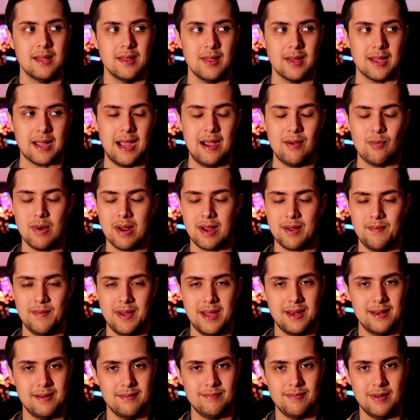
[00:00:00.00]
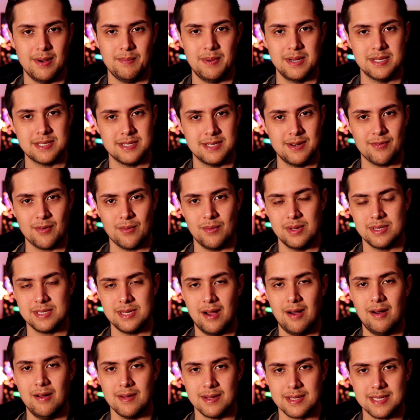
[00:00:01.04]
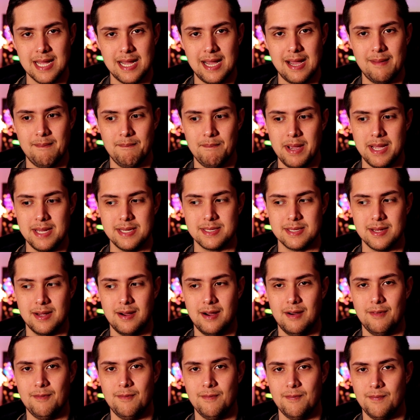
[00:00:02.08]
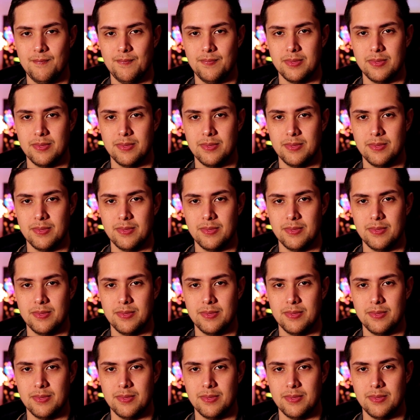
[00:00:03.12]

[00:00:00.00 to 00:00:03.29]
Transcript: like I recommend a bunch of different ones all the time based off